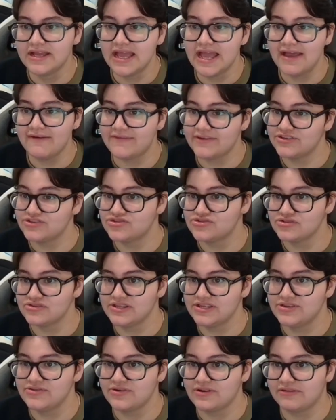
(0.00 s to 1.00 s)

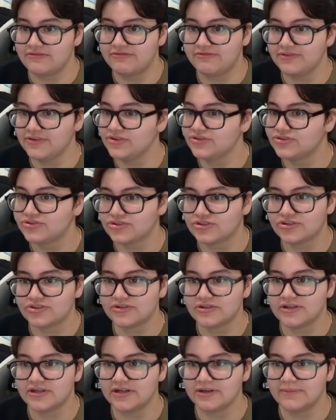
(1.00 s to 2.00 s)
Eventually you can
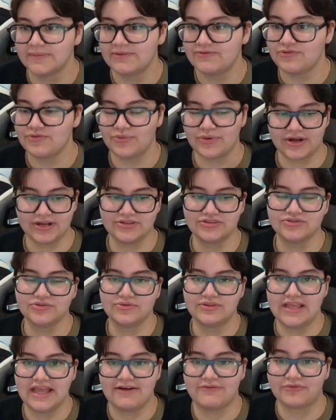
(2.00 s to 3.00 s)
filter if you wanted to
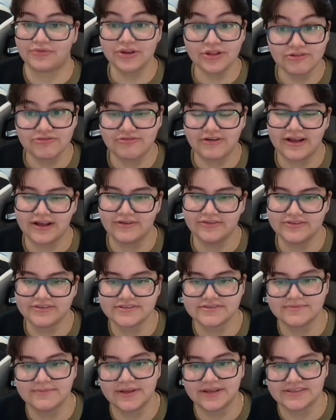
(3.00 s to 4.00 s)
only have real
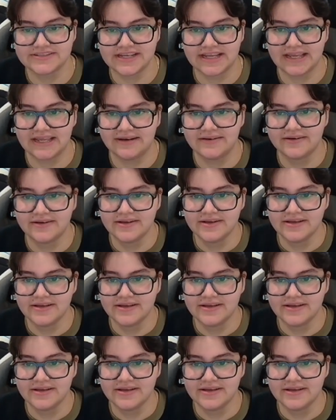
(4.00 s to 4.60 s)
files, because again,